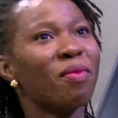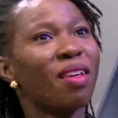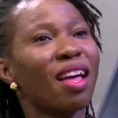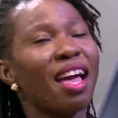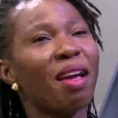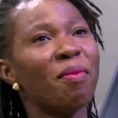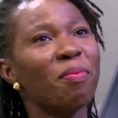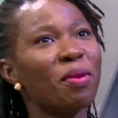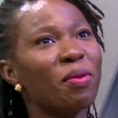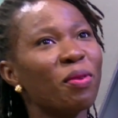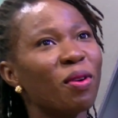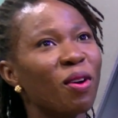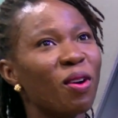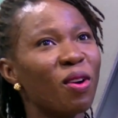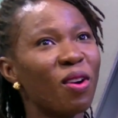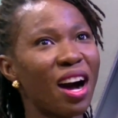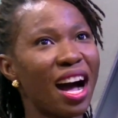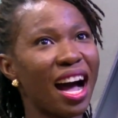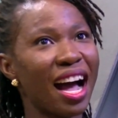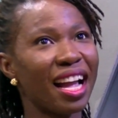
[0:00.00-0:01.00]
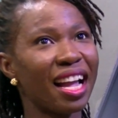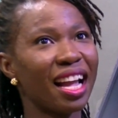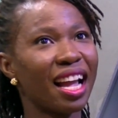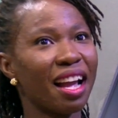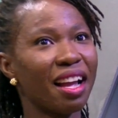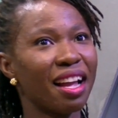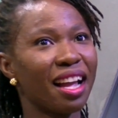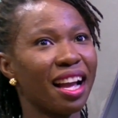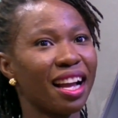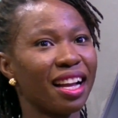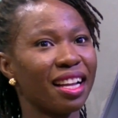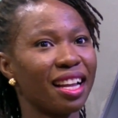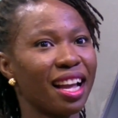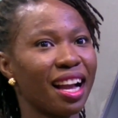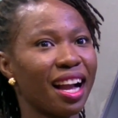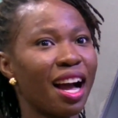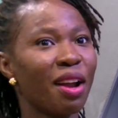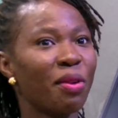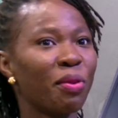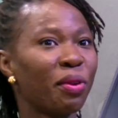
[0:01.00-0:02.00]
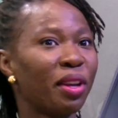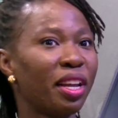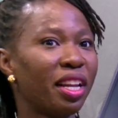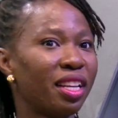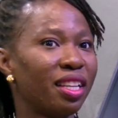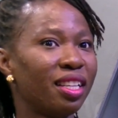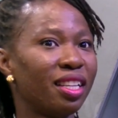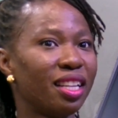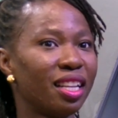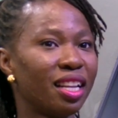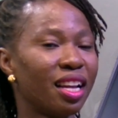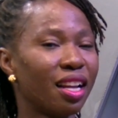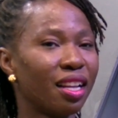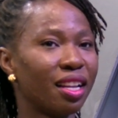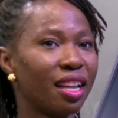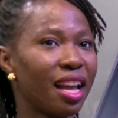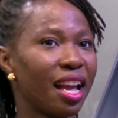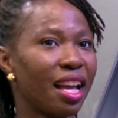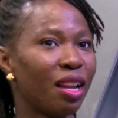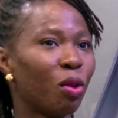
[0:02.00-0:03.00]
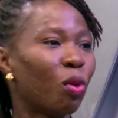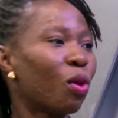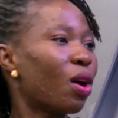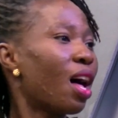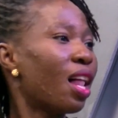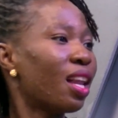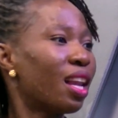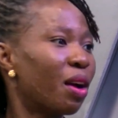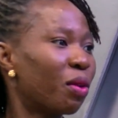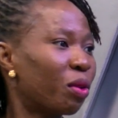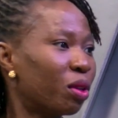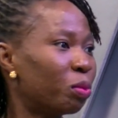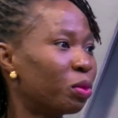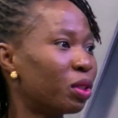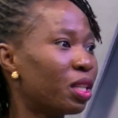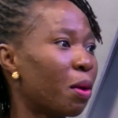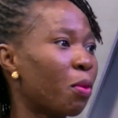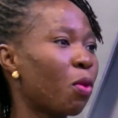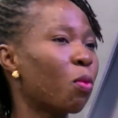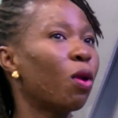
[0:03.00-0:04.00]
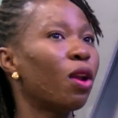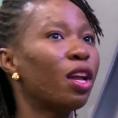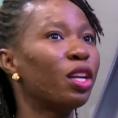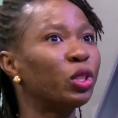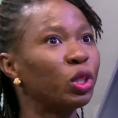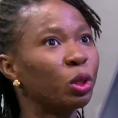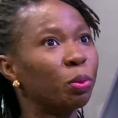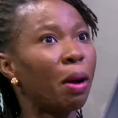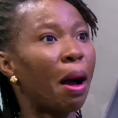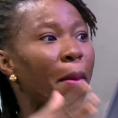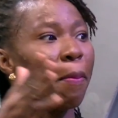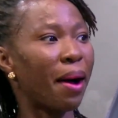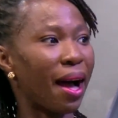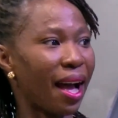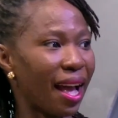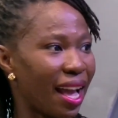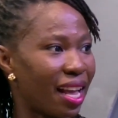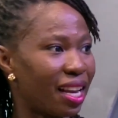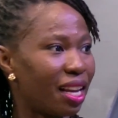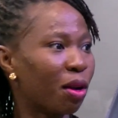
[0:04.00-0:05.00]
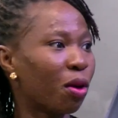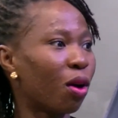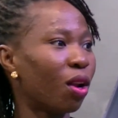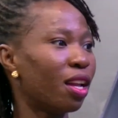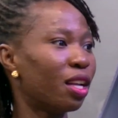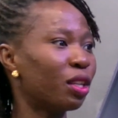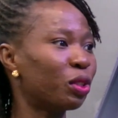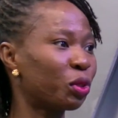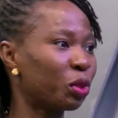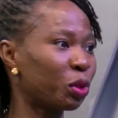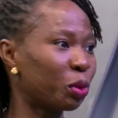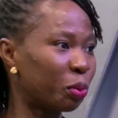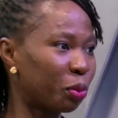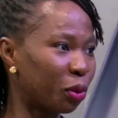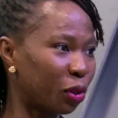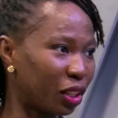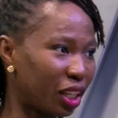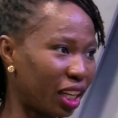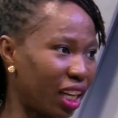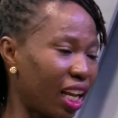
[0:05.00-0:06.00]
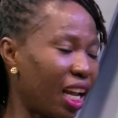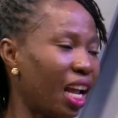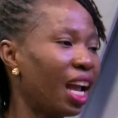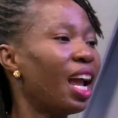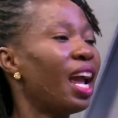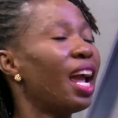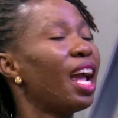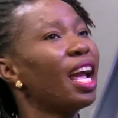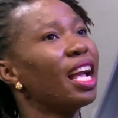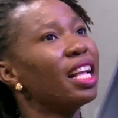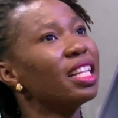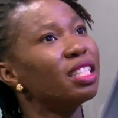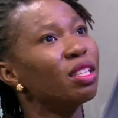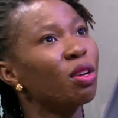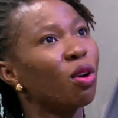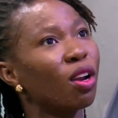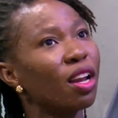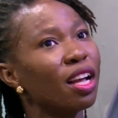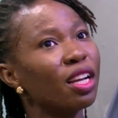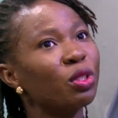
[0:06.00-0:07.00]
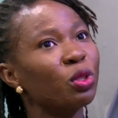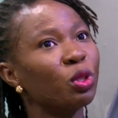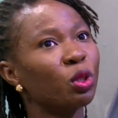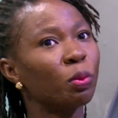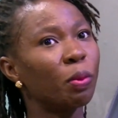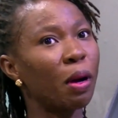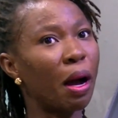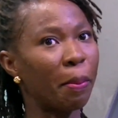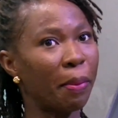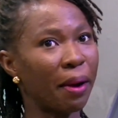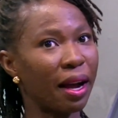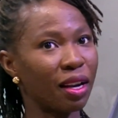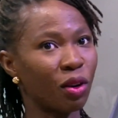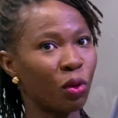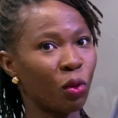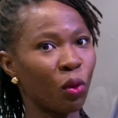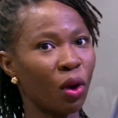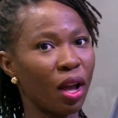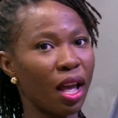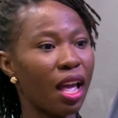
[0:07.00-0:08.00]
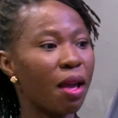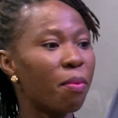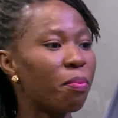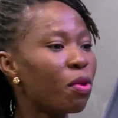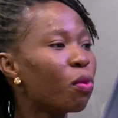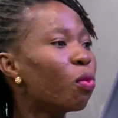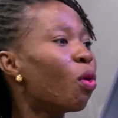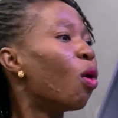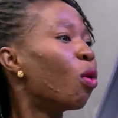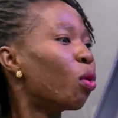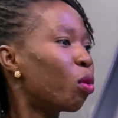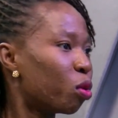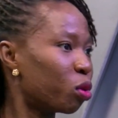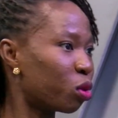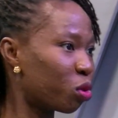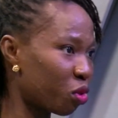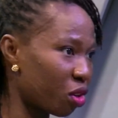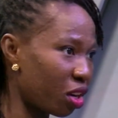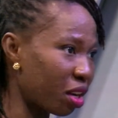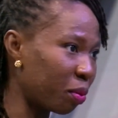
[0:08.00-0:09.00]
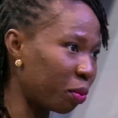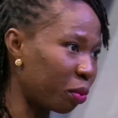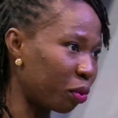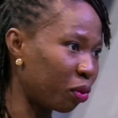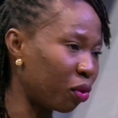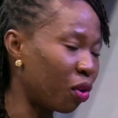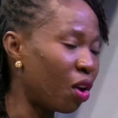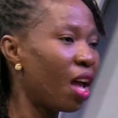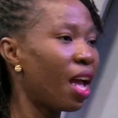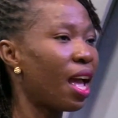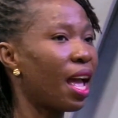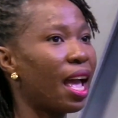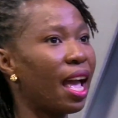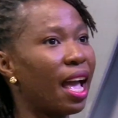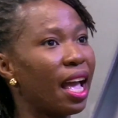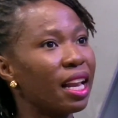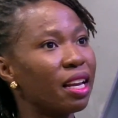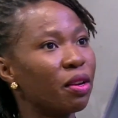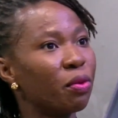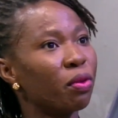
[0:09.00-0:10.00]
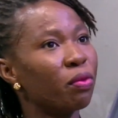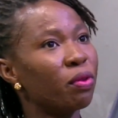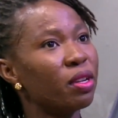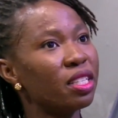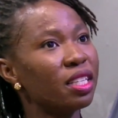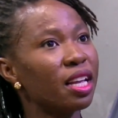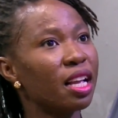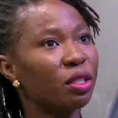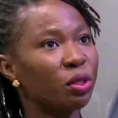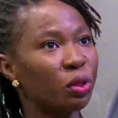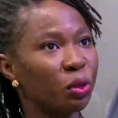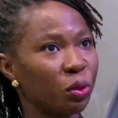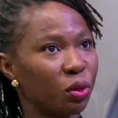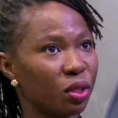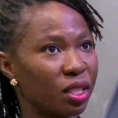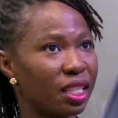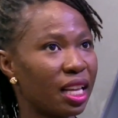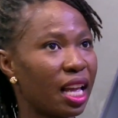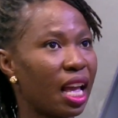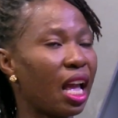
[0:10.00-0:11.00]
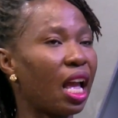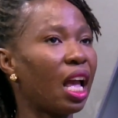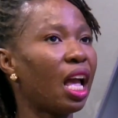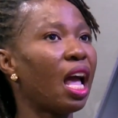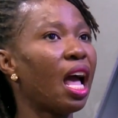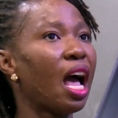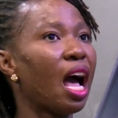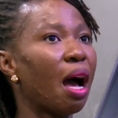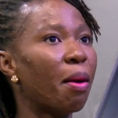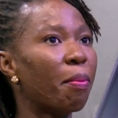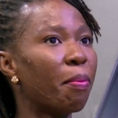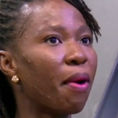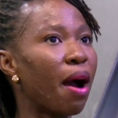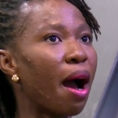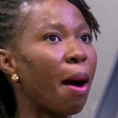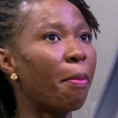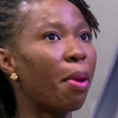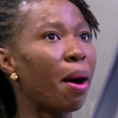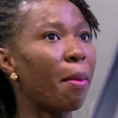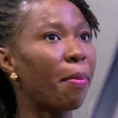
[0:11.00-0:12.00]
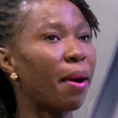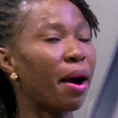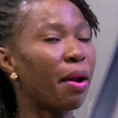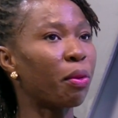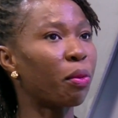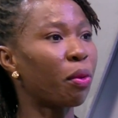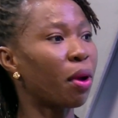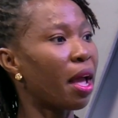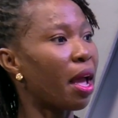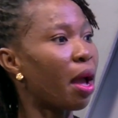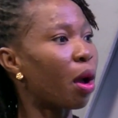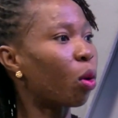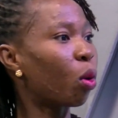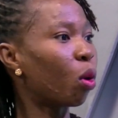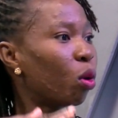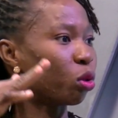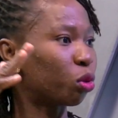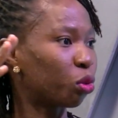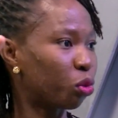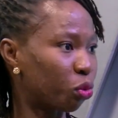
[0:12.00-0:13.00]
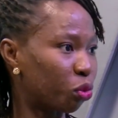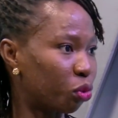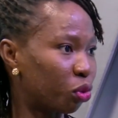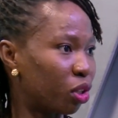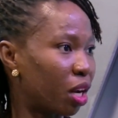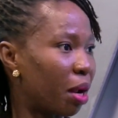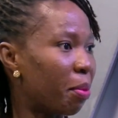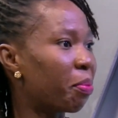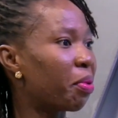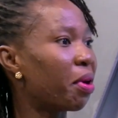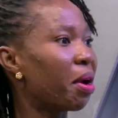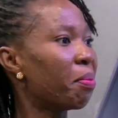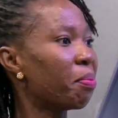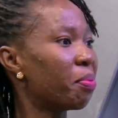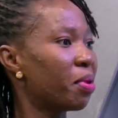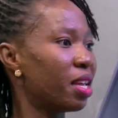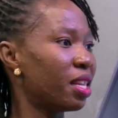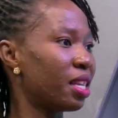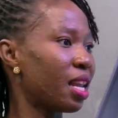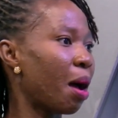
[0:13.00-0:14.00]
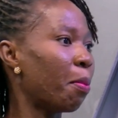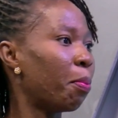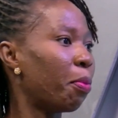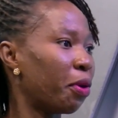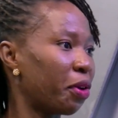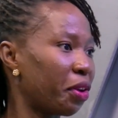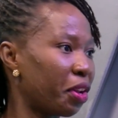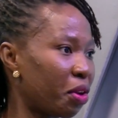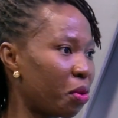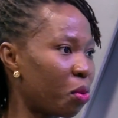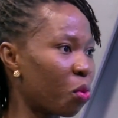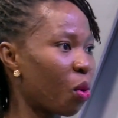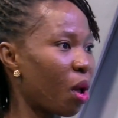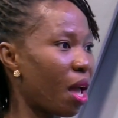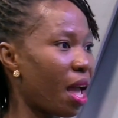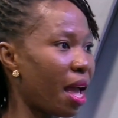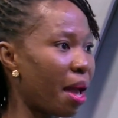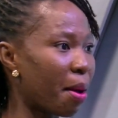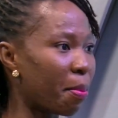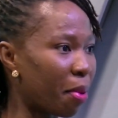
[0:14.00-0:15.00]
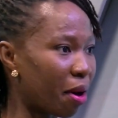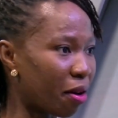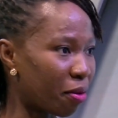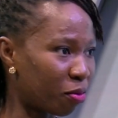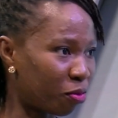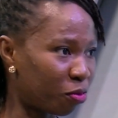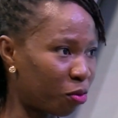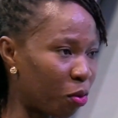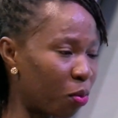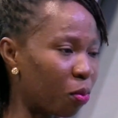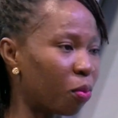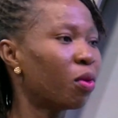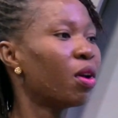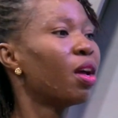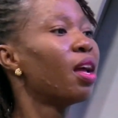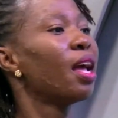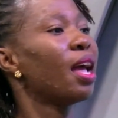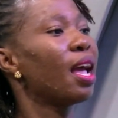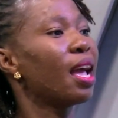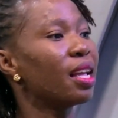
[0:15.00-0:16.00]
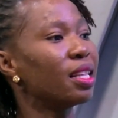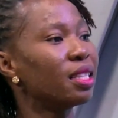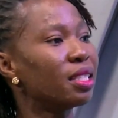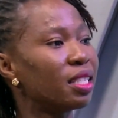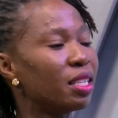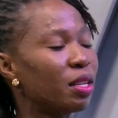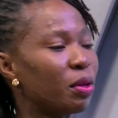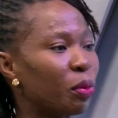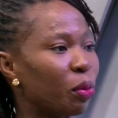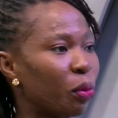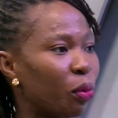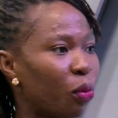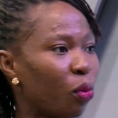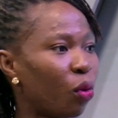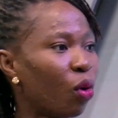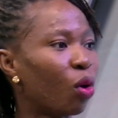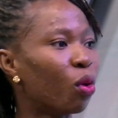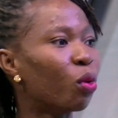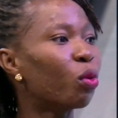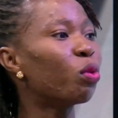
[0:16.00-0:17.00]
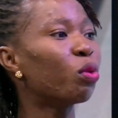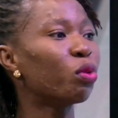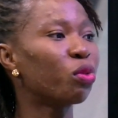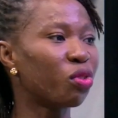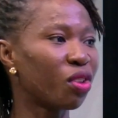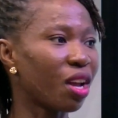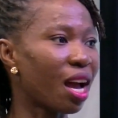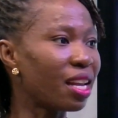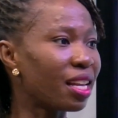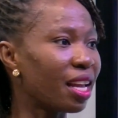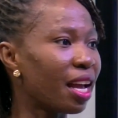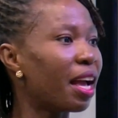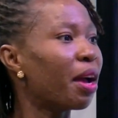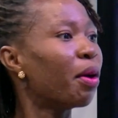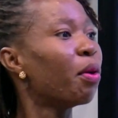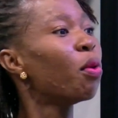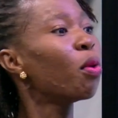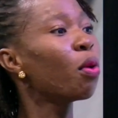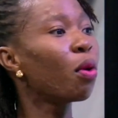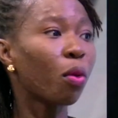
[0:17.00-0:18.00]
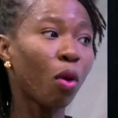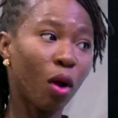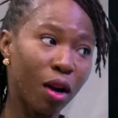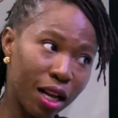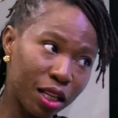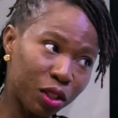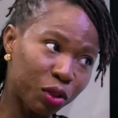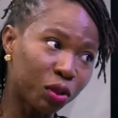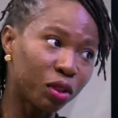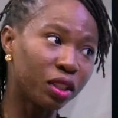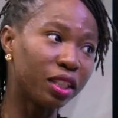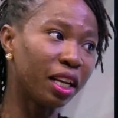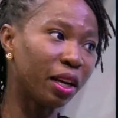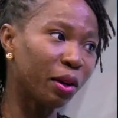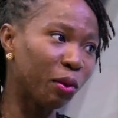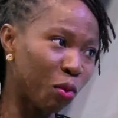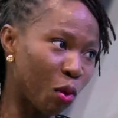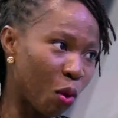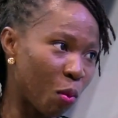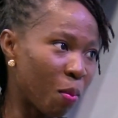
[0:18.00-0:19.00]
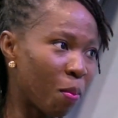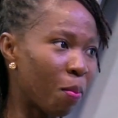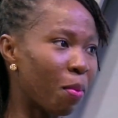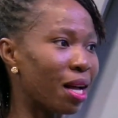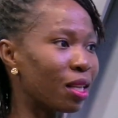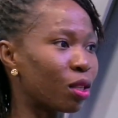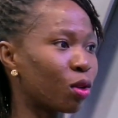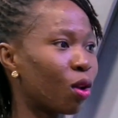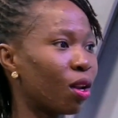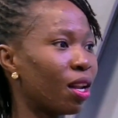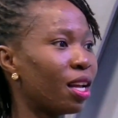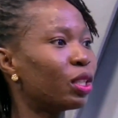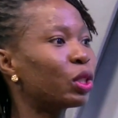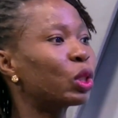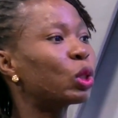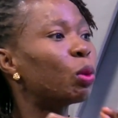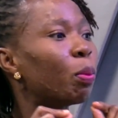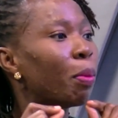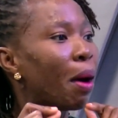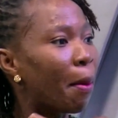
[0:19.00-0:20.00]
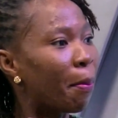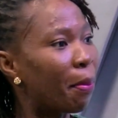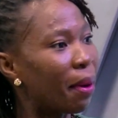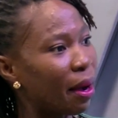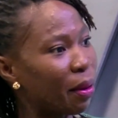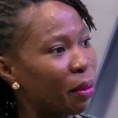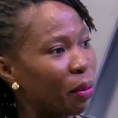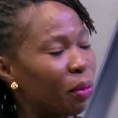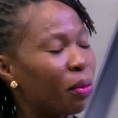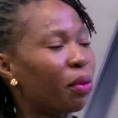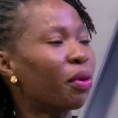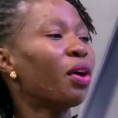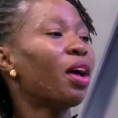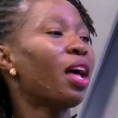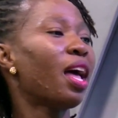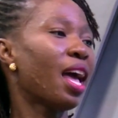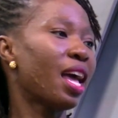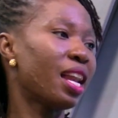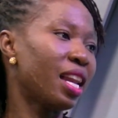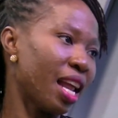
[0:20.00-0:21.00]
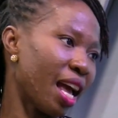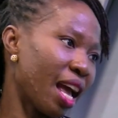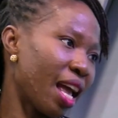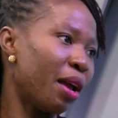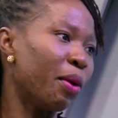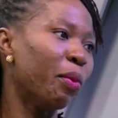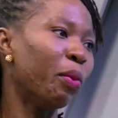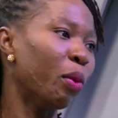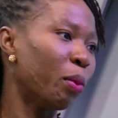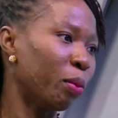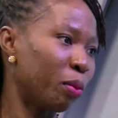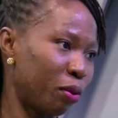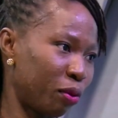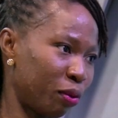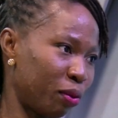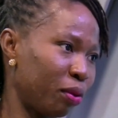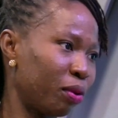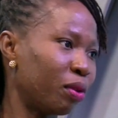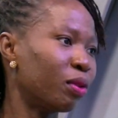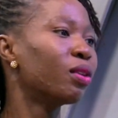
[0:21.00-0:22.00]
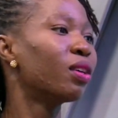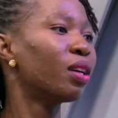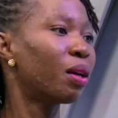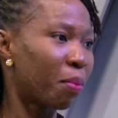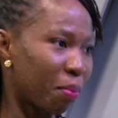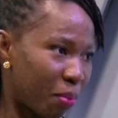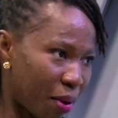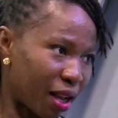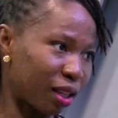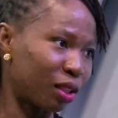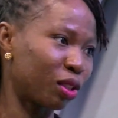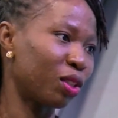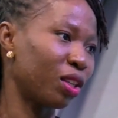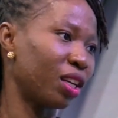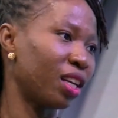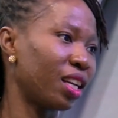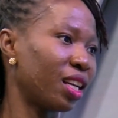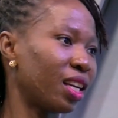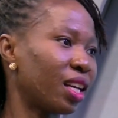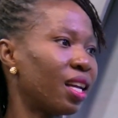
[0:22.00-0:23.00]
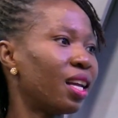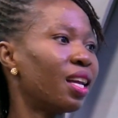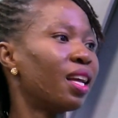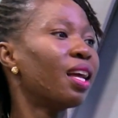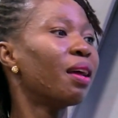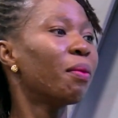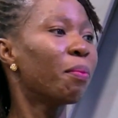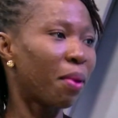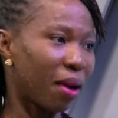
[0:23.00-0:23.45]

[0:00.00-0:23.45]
ebi wo ho a ye ka no in ye local language we say cholesterol papa any cholesterol bunny and the cholesterol papa no ebi wo nkosua mu and research shows say abra papa no air cholesterol no emprempi na bunny no air ba form and you know nkosua de eho cholesterol de ewom but cholesterol papa no ena ewo mu no tu de ye